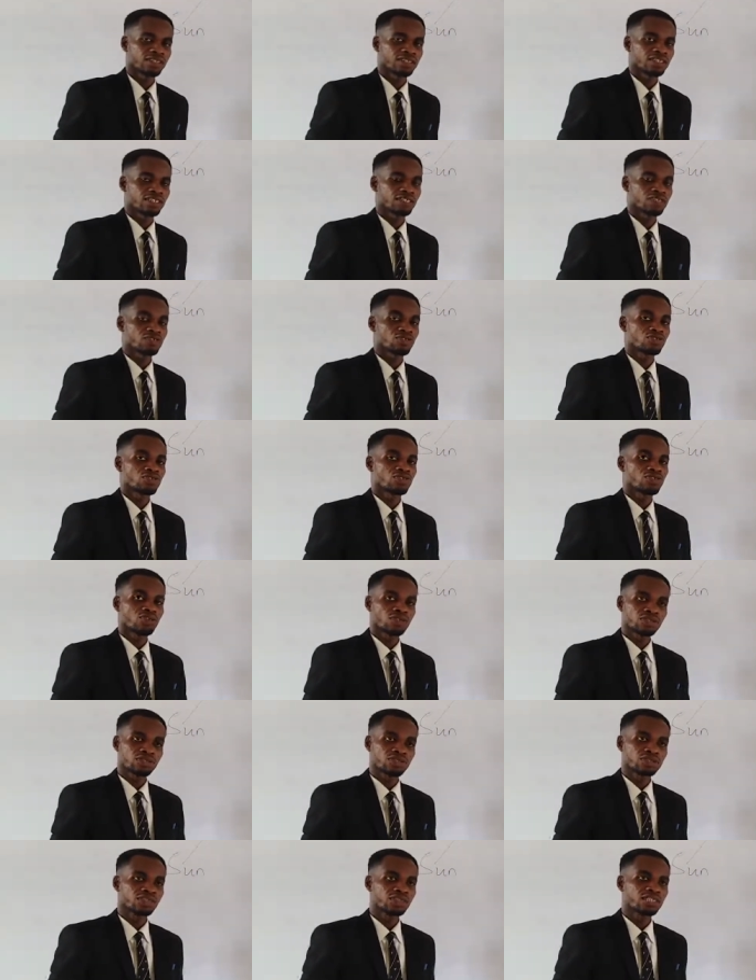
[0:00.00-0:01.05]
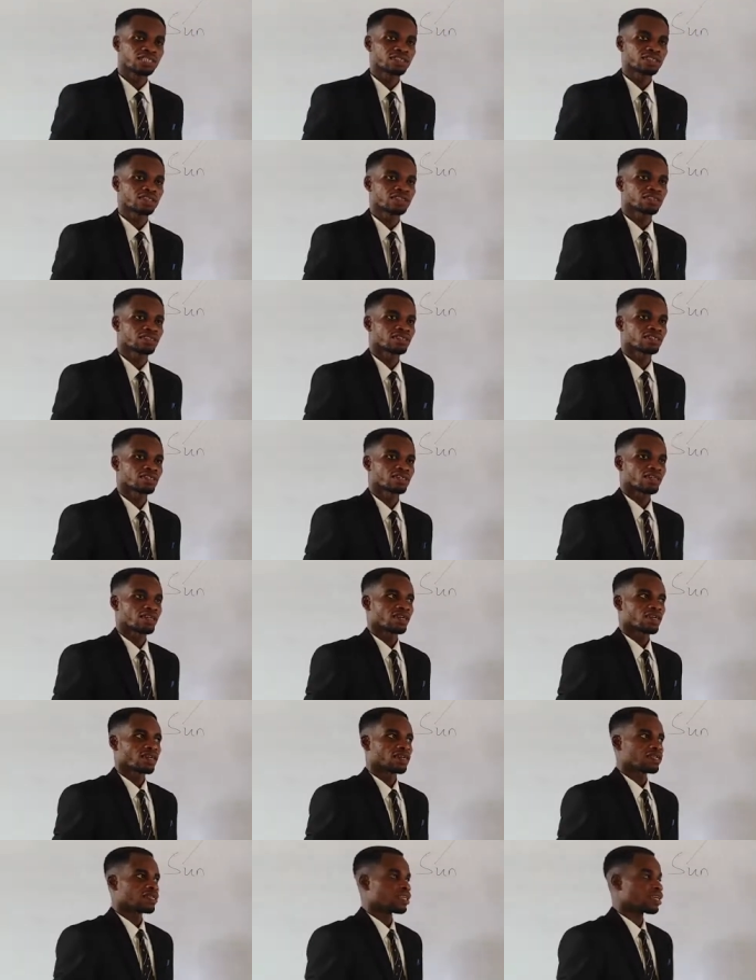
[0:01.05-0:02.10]
it is not just
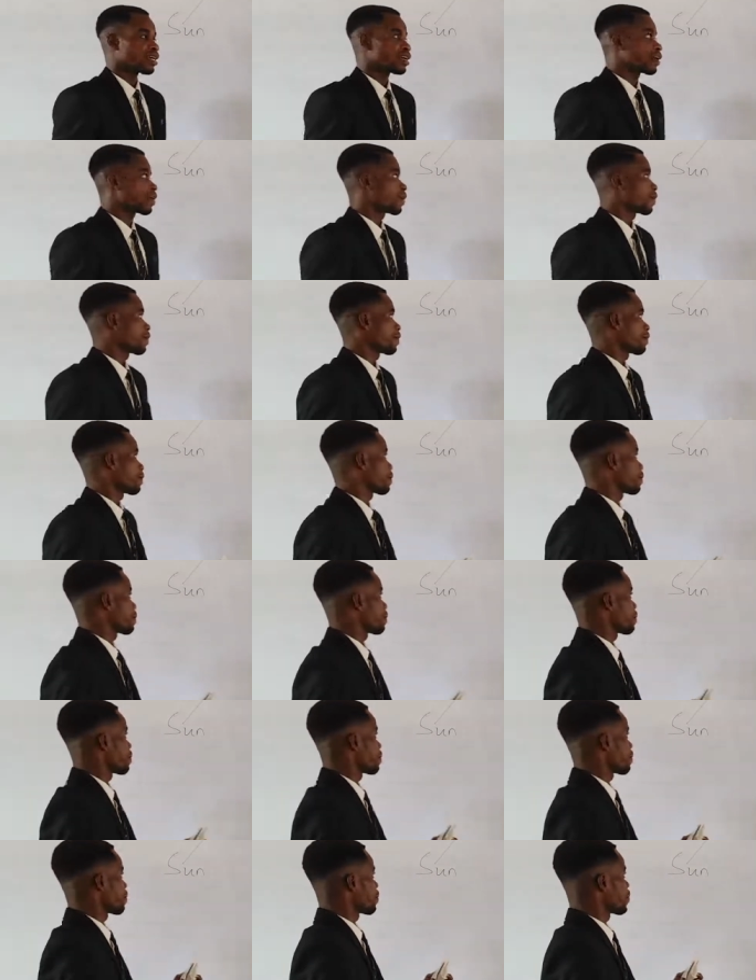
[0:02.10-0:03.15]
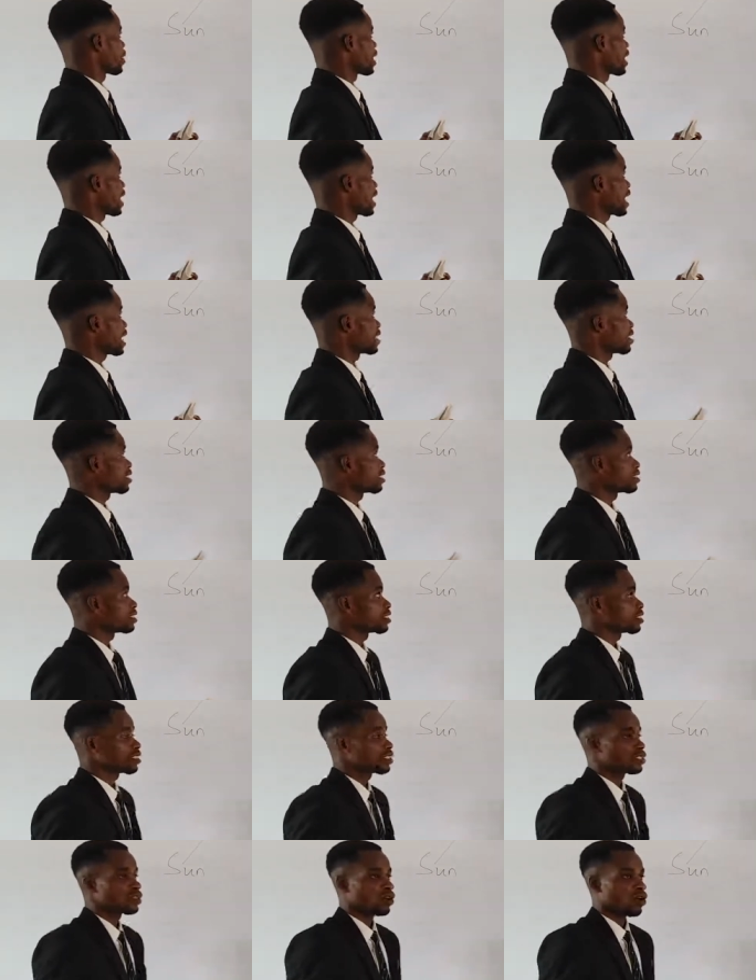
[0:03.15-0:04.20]
the
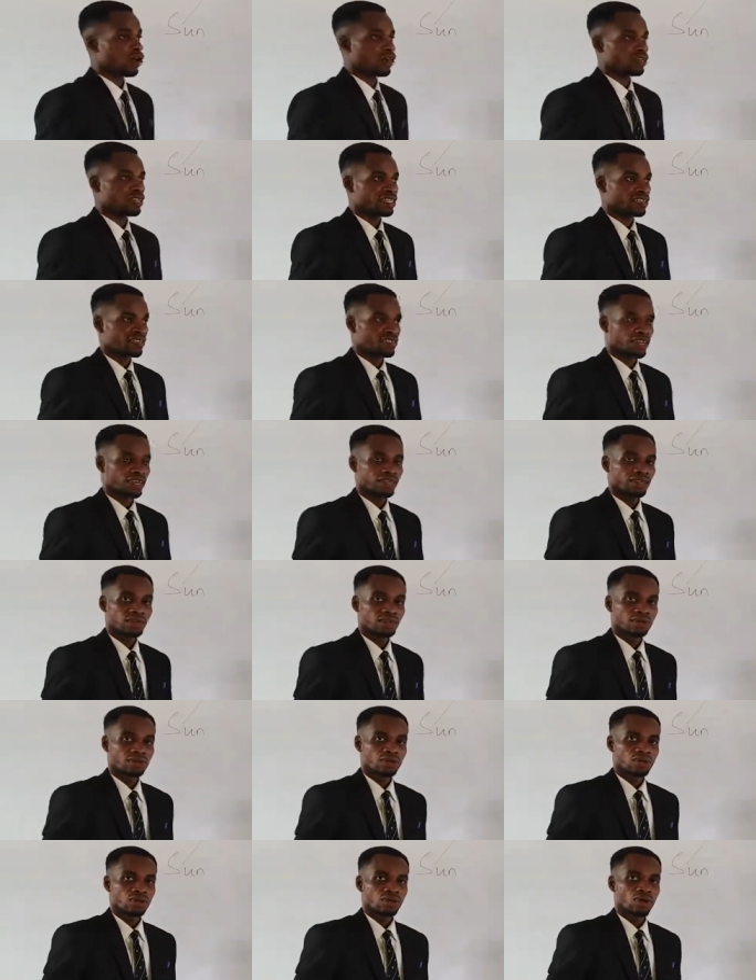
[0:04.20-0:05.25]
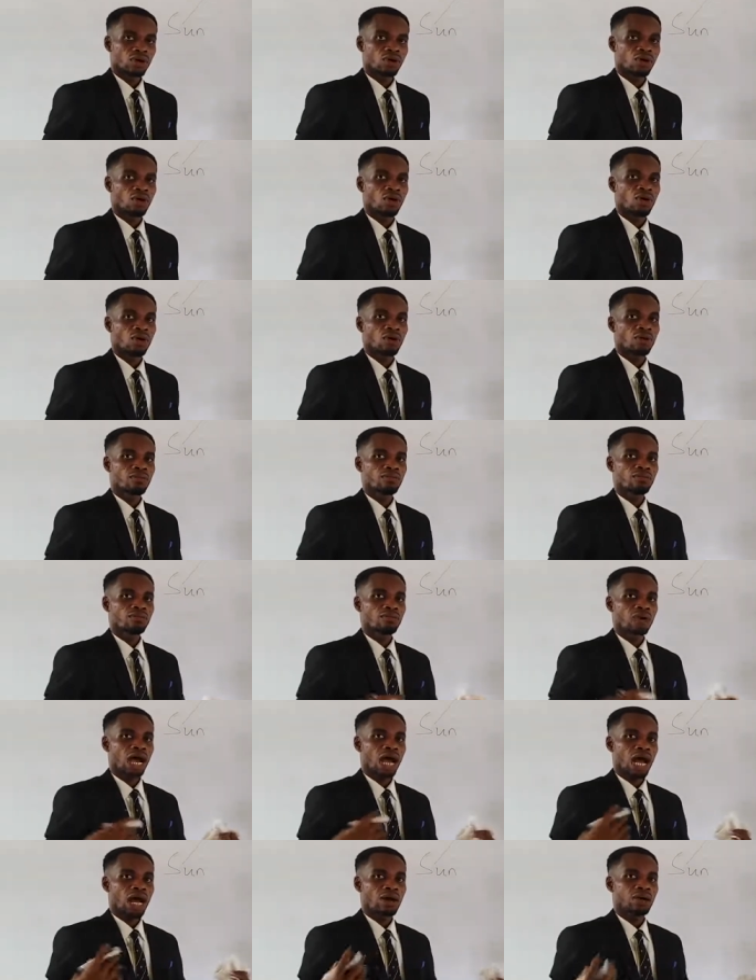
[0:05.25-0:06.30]
energy of the sun or
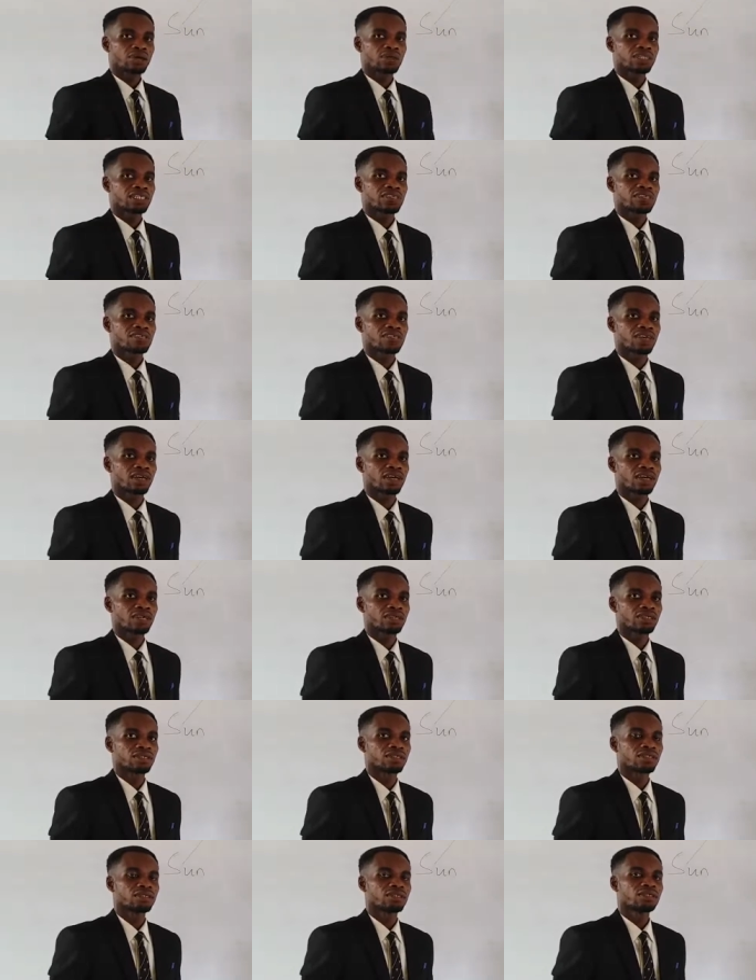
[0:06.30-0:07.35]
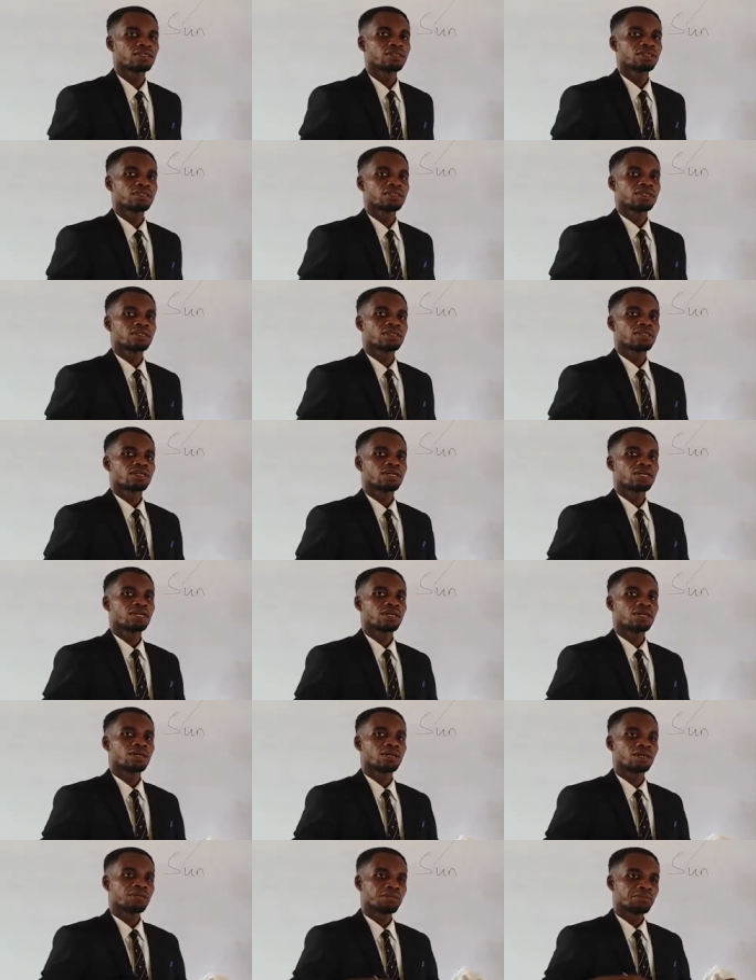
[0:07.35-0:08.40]
how the sun
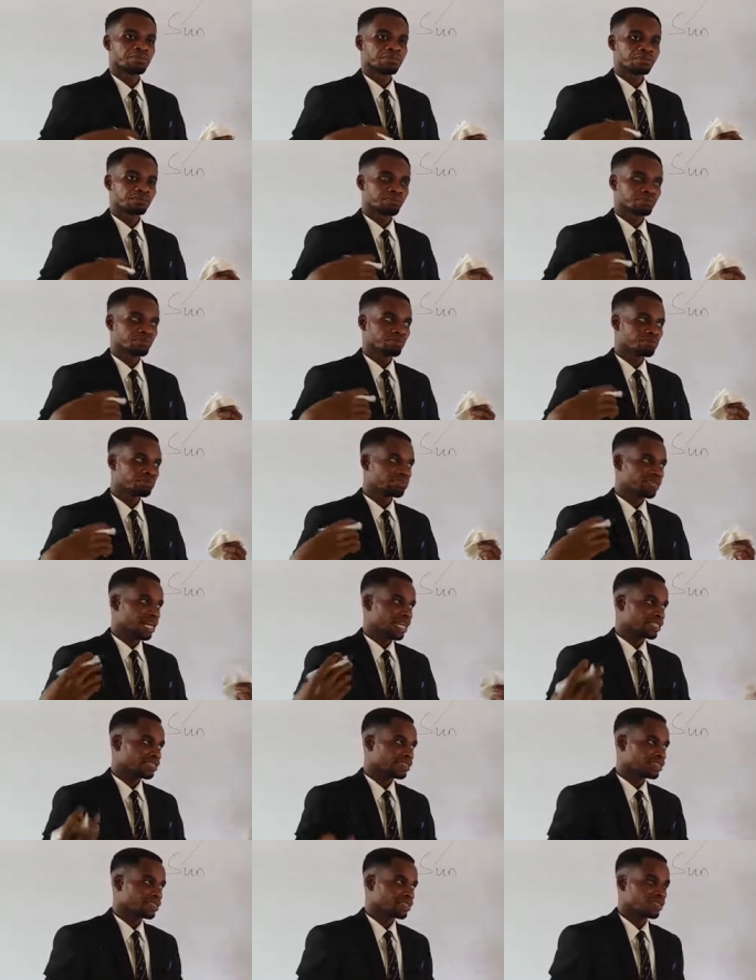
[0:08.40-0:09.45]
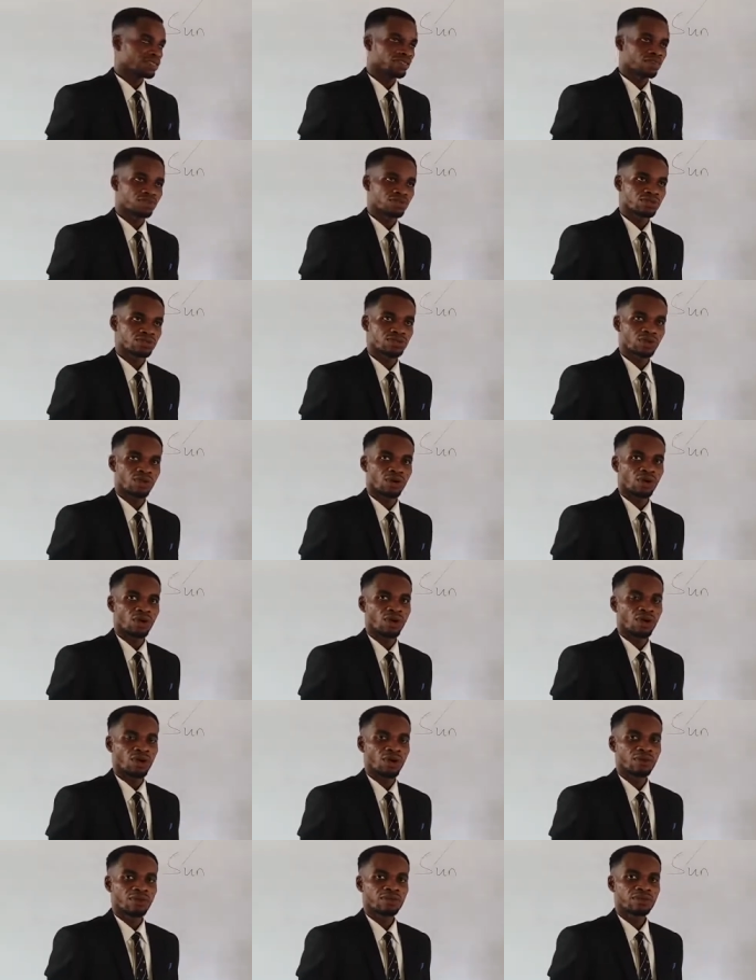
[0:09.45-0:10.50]
um, brightens
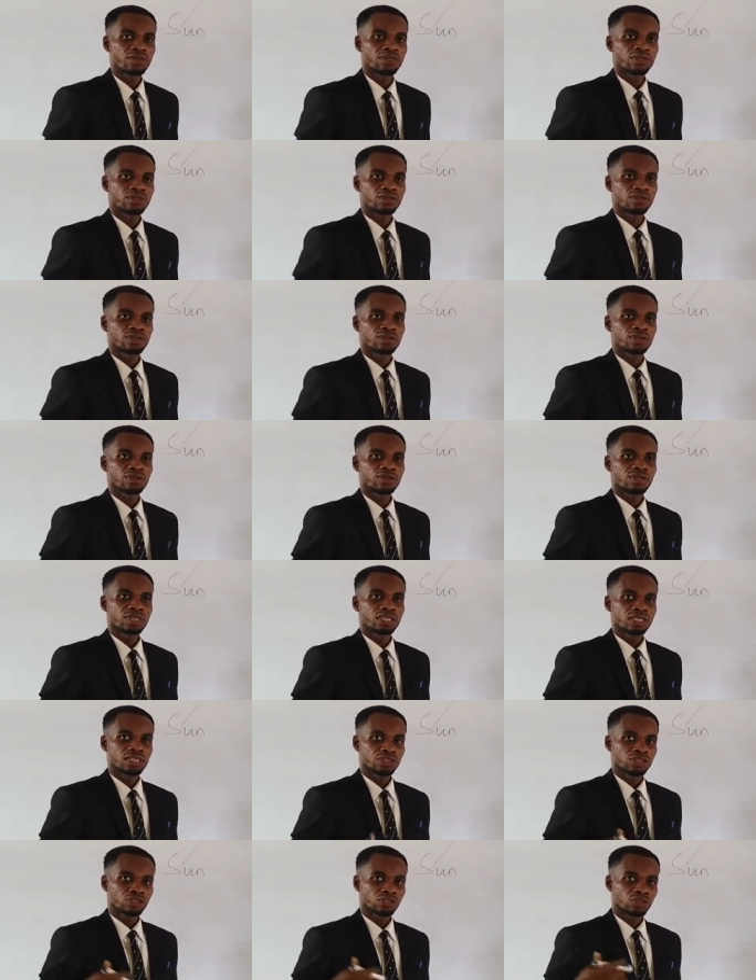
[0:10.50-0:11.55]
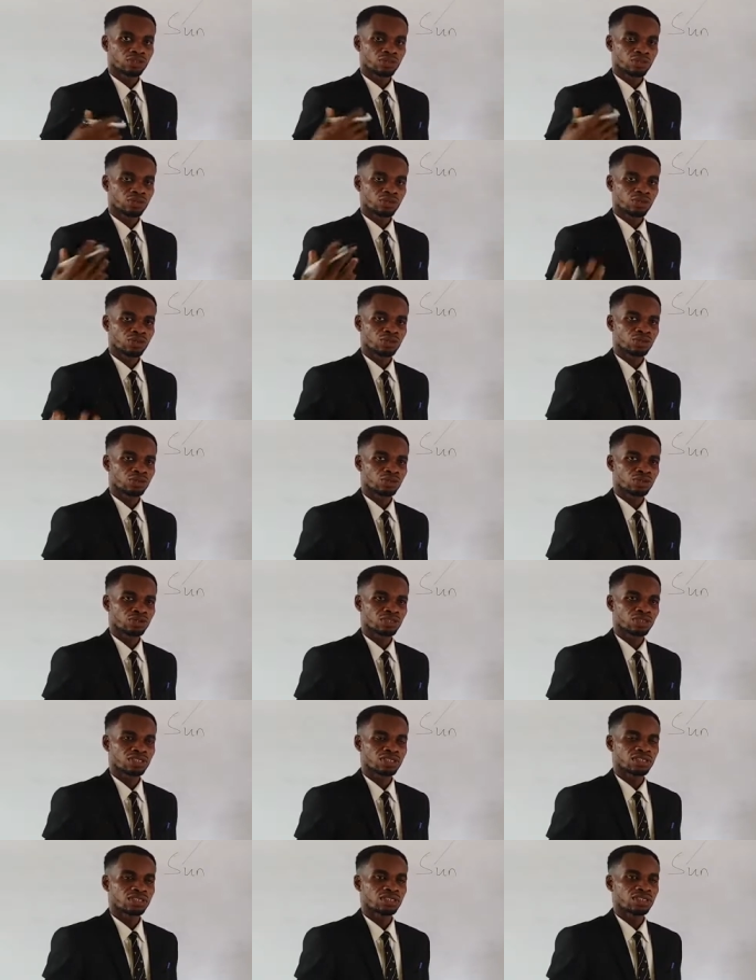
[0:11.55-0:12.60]
or
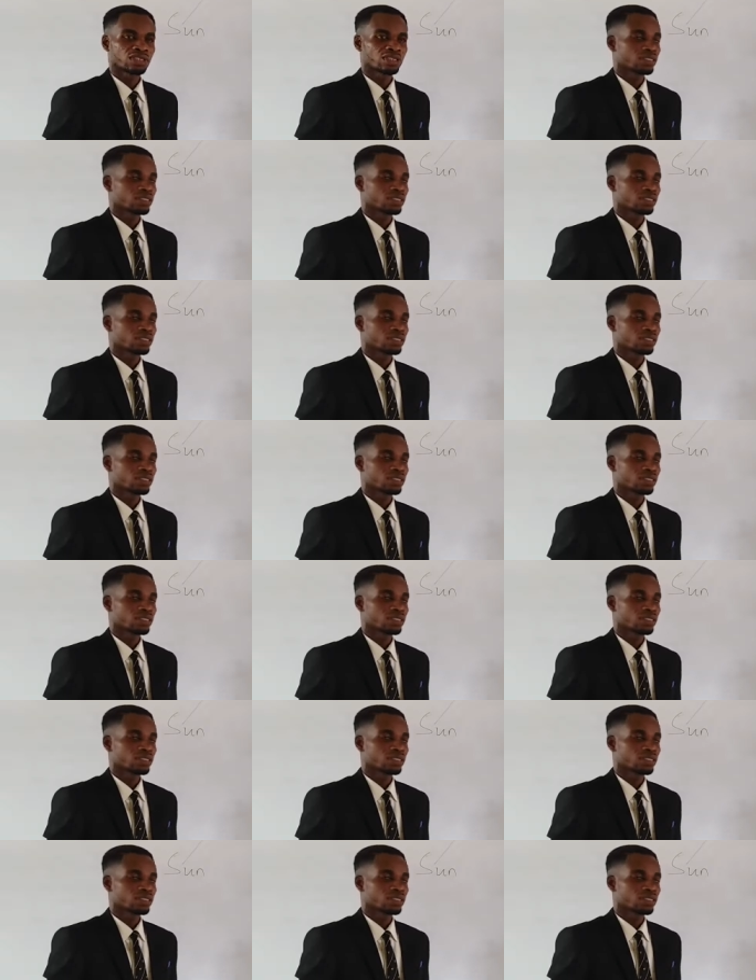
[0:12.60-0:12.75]
shows